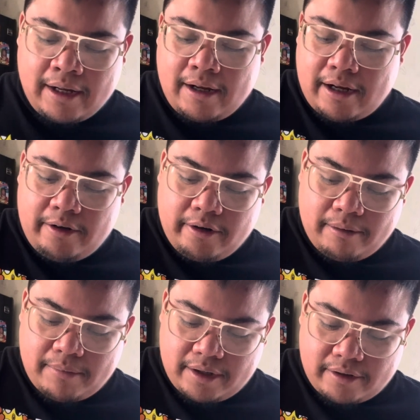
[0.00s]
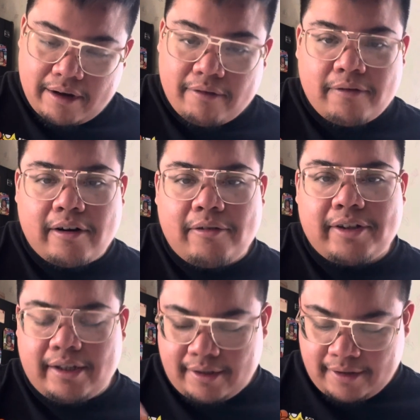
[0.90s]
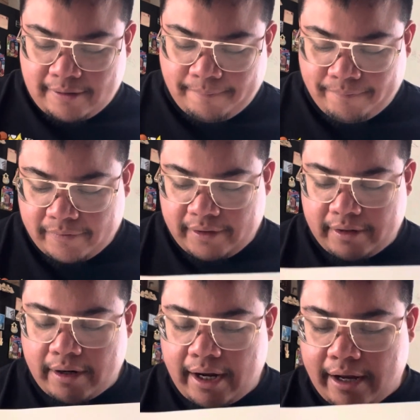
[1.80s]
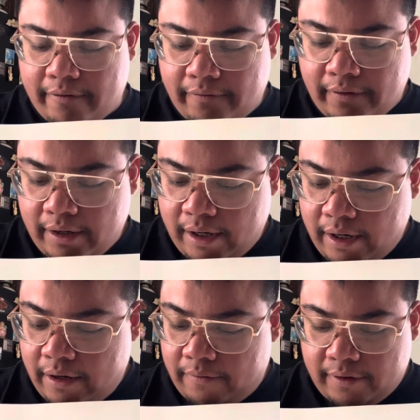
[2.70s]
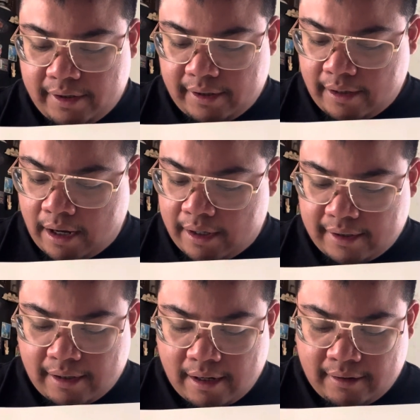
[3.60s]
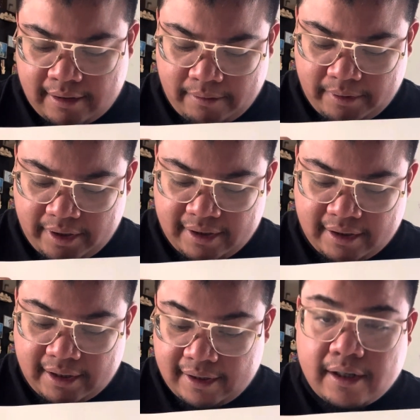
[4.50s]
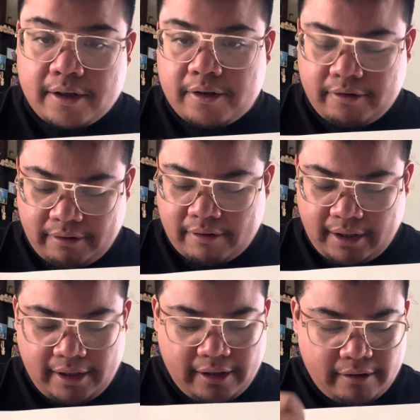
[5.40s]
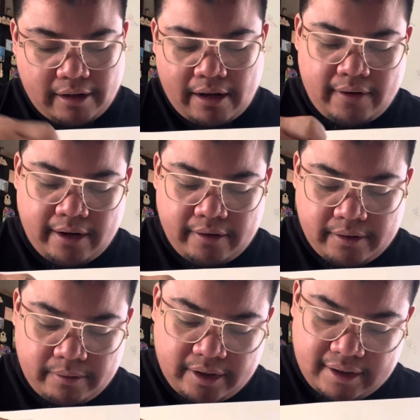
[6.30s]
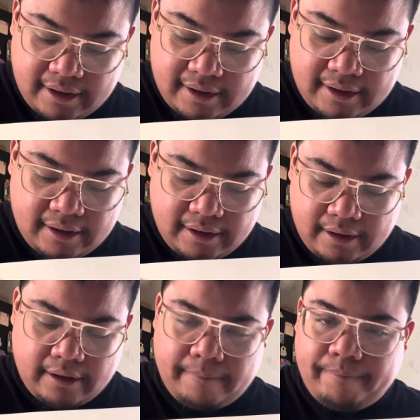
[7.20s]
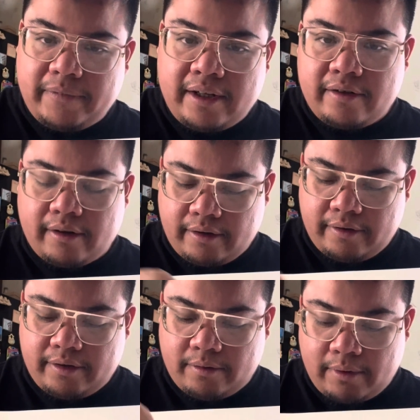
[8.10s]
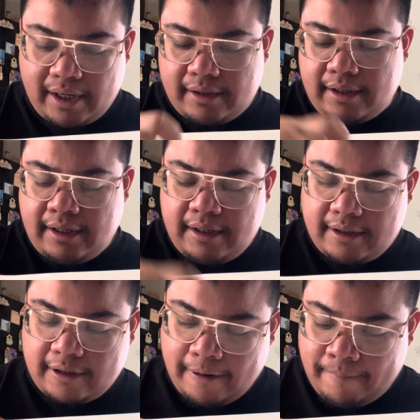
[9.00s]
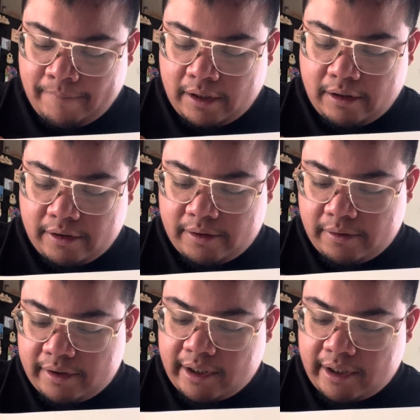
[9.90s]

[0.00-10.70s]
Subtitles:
and you can measure how far everything is. So I have first Scottsdale, which is this country right here, and I have Ayers, which is the eastern country. So west, east. Luxor is the